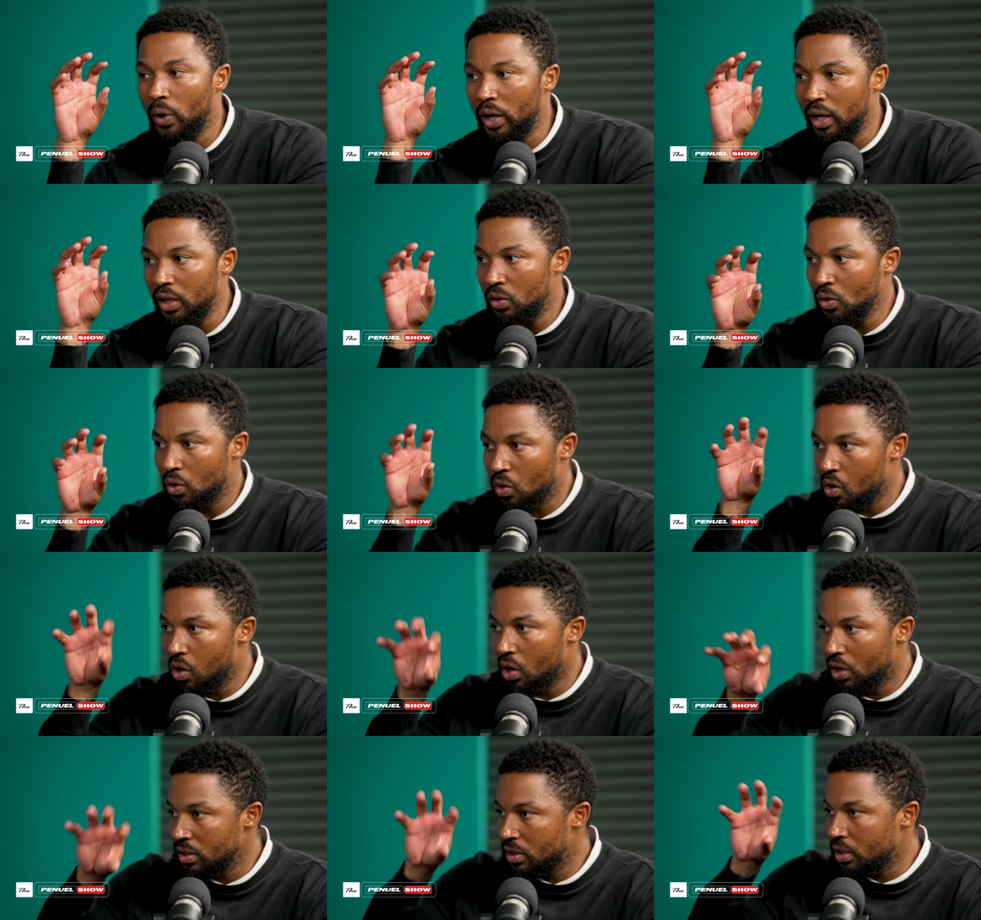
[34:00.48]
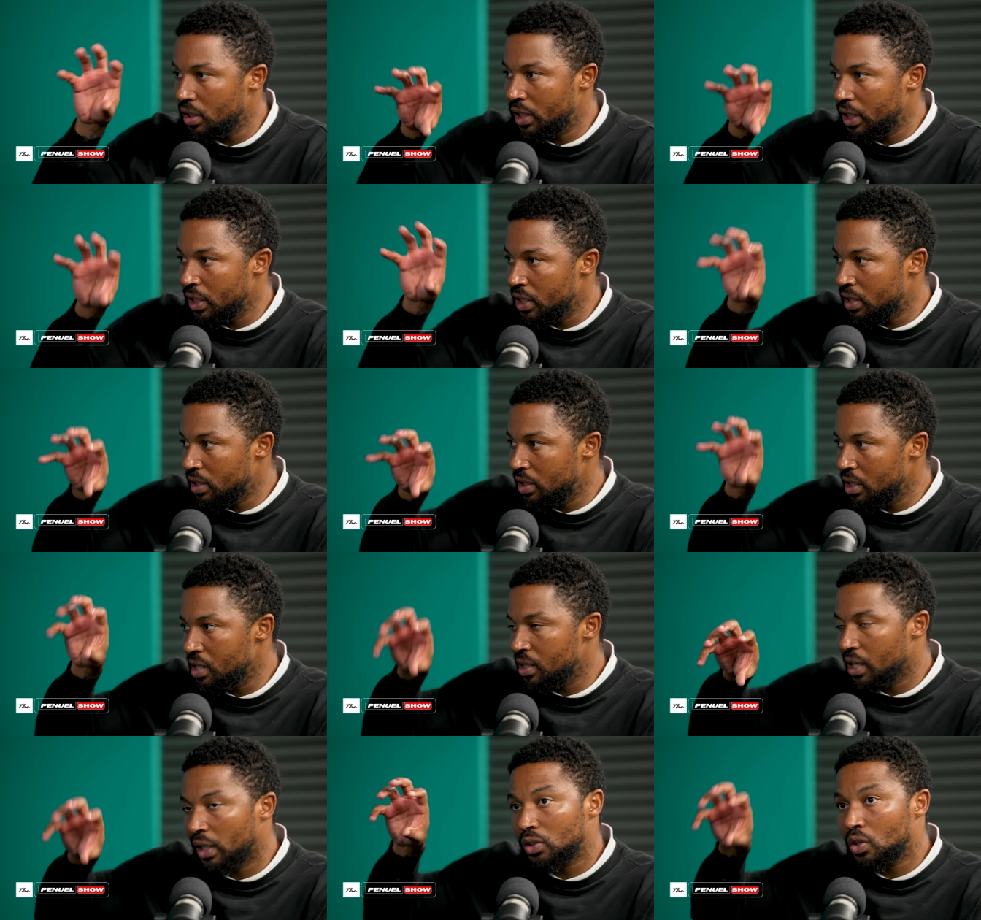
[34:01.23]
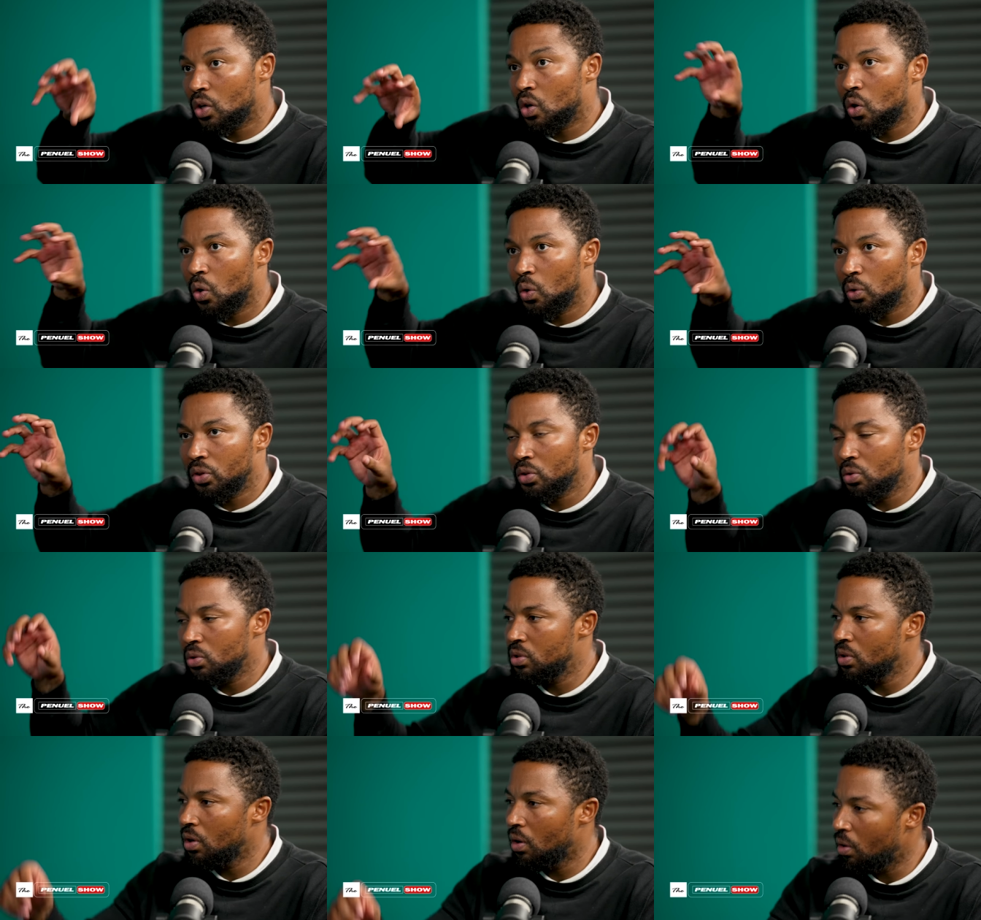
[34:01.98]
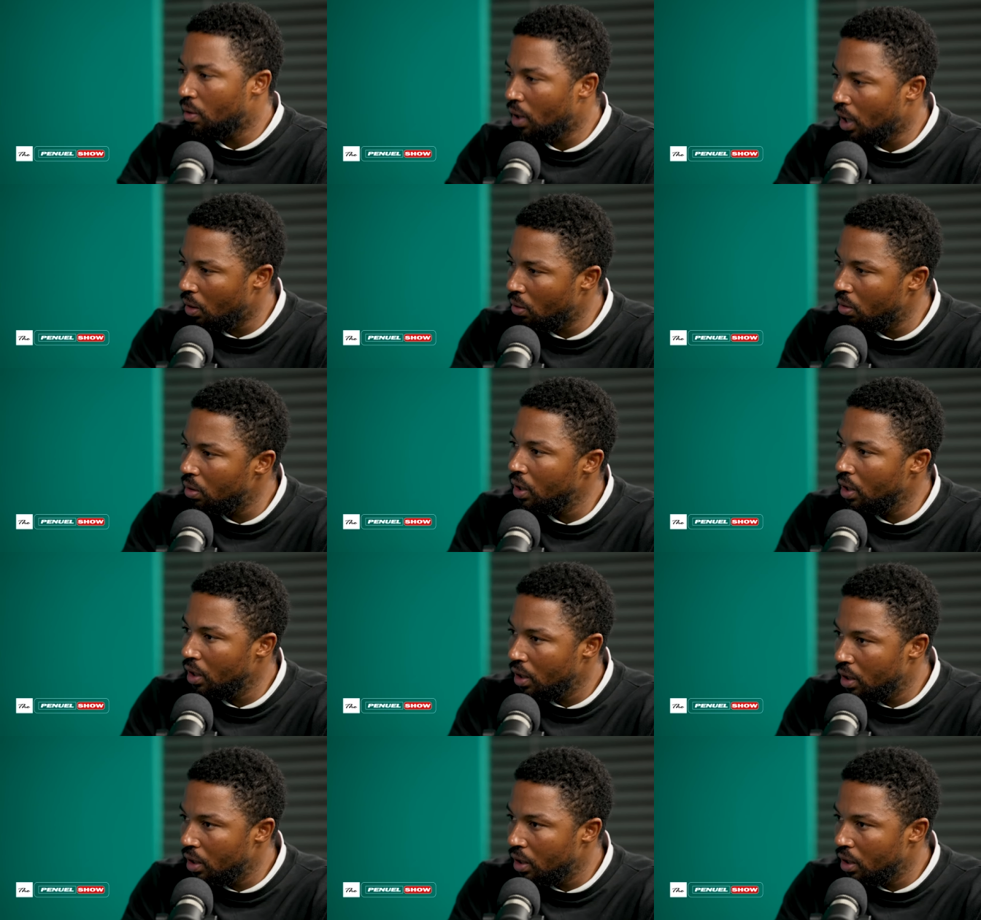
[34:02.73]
where you're constantly seeing that growth with, oh, wow.